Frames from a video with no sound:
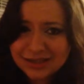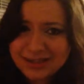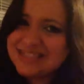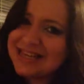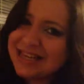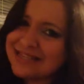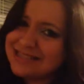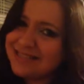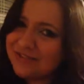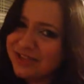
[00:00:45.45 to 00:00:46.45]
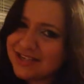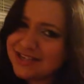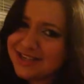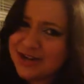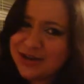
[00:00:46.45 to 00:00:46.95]
I'm gonna say like seven
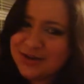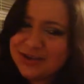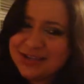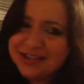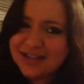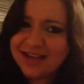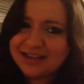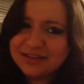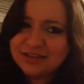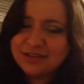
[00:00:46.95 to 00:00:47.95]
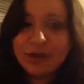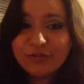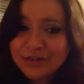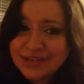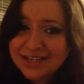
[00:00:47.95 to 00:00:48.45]
years ago. Yeah, no,
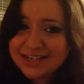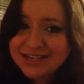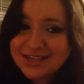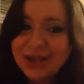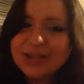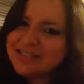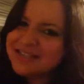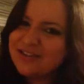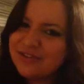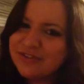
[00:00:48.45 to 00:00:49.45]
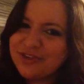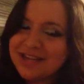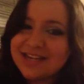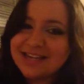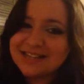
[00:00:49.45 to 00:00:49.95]
15 years ago. Let's say
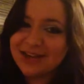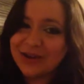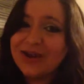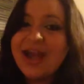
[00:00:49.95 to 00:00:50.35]
15 years ago.